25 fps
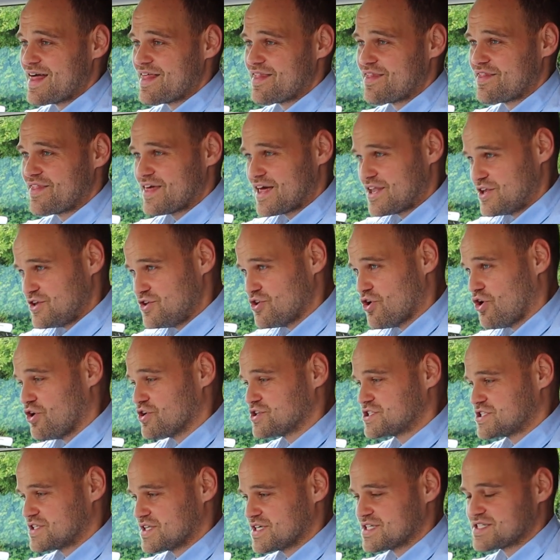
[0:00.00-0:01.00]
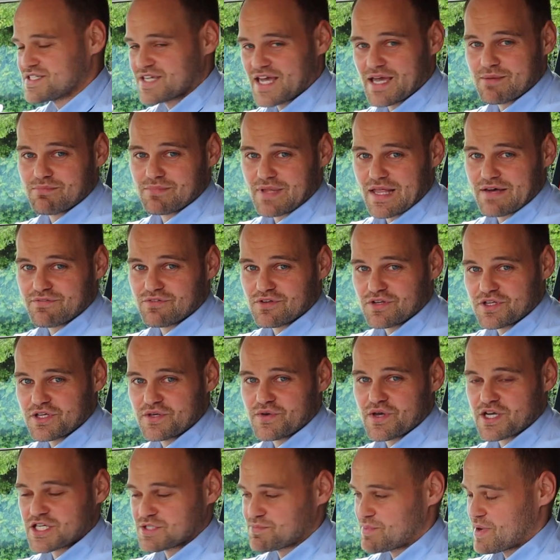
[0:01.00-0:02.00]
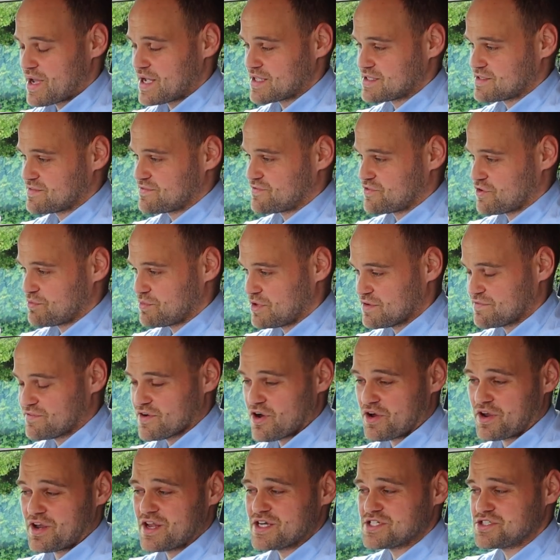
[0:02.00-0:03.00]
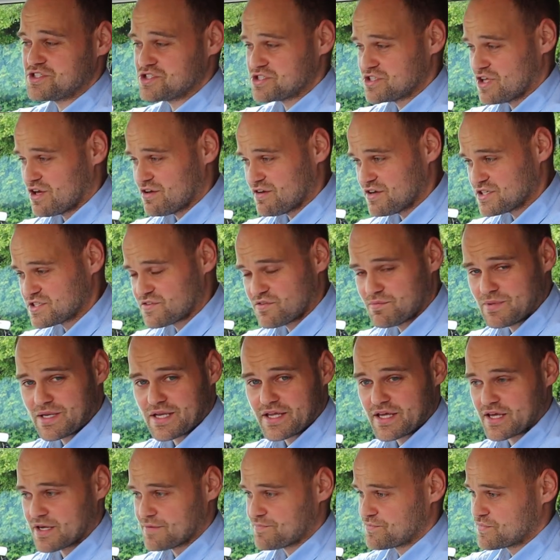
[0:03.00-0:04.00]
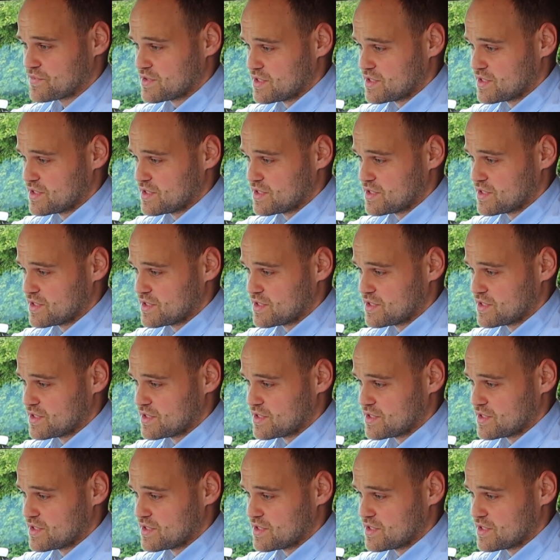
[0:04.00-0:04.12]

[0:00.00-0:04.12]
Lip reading: they're not to the same level that you expect from your phone, and it's just not as familiar.